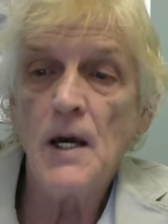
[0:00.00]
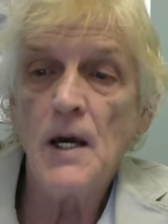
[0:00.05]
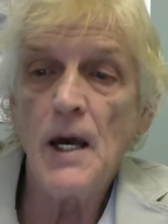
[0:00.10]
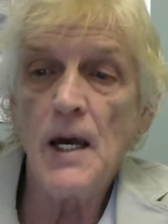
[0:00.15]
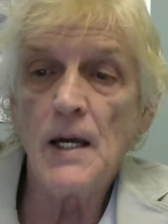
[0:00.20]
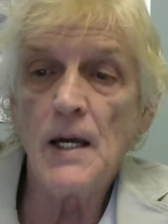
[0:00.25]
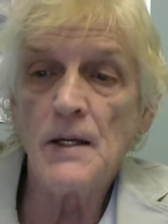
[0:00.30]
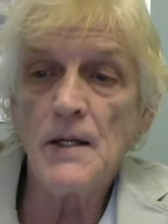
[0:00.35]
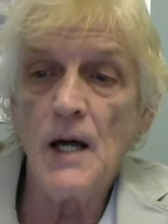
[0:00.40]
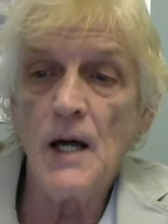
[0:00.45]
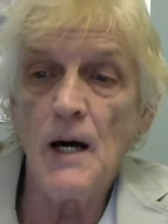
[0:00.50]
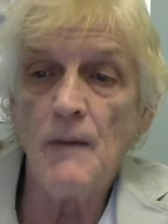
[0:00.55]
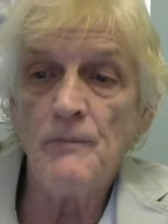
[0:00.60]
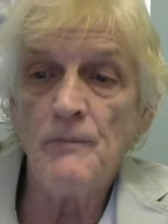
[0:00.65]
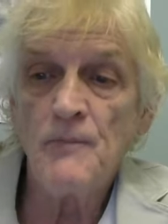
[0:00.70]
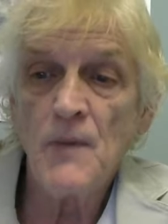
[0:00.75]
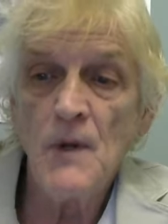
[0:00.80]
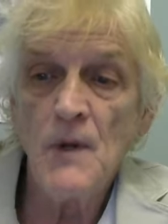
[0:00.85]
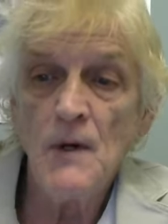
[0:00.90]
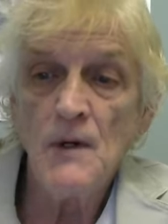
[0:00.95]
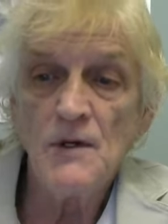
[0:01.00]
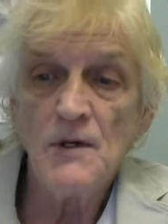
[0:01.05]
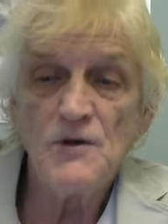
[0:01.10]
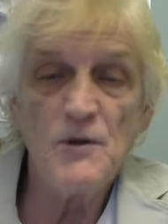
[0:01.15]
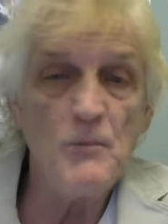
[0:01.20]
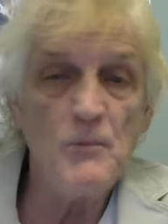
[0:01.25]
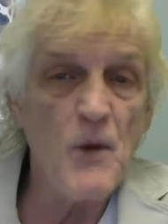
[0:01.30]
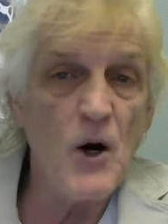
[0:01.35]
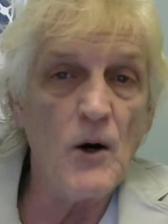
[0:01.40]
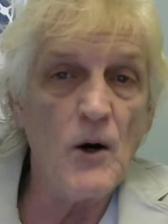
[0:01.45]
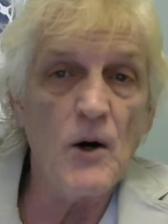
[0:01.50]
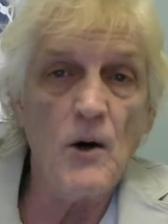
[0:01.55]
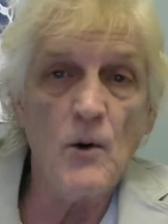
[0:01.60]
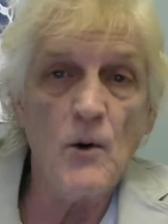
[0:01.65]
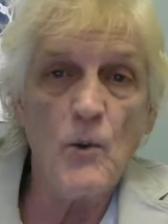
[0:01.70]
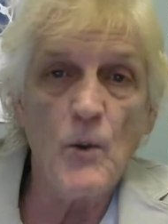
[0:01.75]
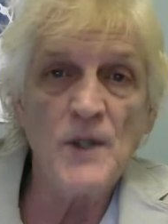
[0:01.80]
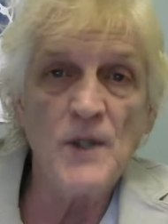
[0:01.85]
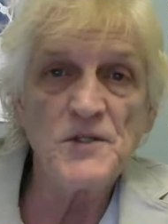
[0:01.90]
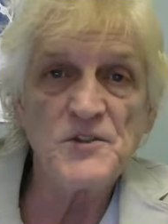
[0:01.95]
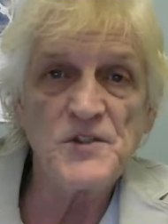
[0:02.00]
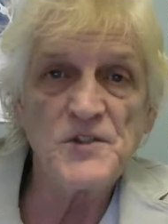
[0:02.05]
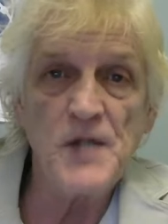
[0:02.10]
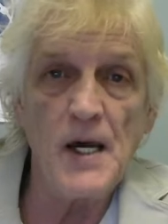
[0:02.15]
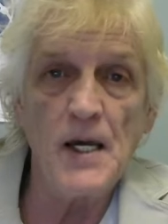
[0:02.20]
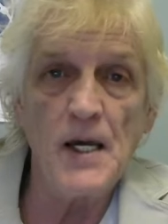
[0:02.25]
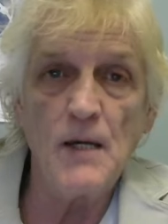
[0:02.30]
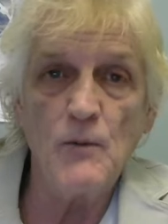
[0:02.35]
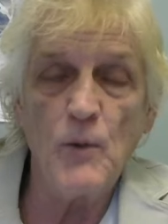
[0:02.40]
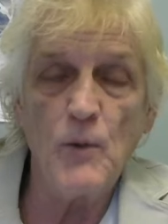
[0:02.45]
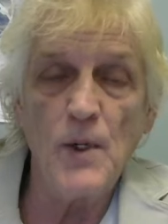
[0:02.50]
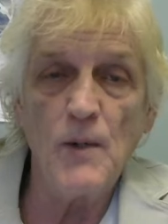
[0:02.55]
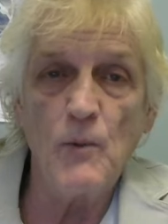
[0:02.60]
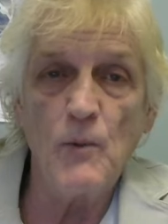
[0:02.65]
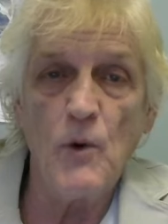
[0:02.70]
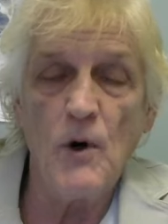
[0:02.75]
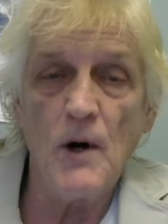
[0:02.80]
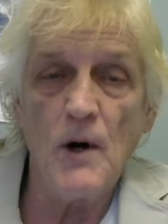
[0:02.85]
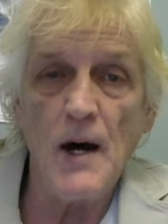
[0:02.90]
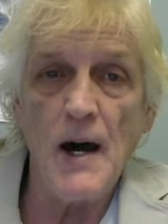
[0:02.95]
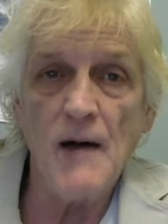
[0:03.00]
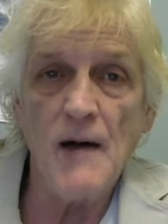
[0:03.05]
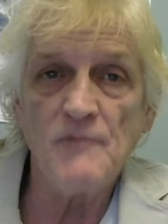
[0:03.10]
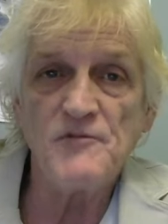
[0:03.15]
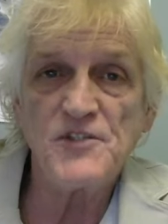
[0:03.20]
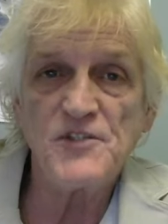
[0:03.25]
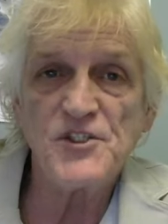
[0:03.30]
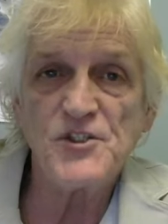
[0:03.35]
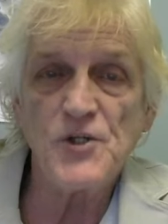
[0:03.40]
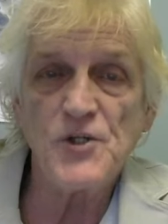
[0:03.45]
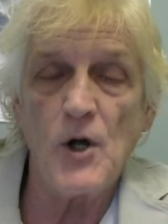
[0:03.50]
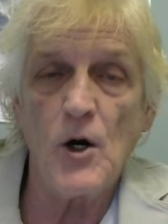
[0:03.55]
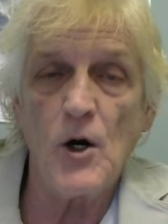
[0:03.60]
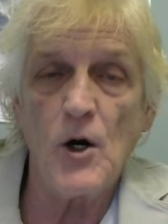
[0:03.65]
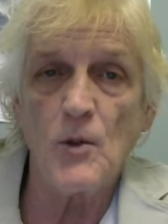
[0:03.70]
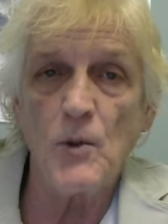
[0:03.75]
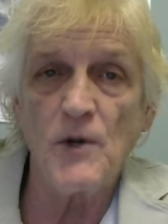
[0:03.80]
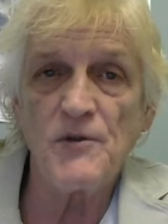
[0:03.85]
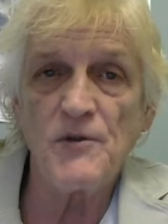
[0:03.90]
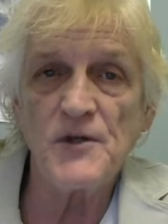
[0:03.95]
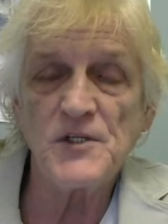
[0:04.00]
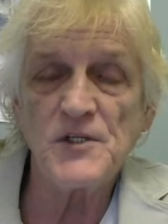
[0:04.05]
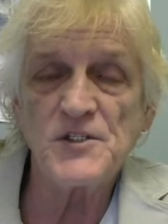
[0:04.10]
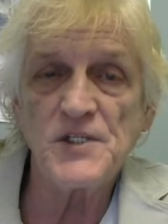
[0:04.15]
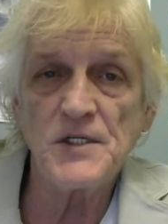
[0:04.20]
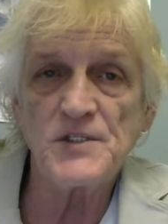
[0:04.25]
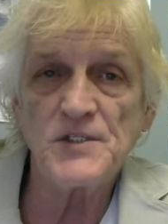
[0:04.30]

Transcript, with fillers: And uh, tomorrow, Wednesday, we will have Star with us.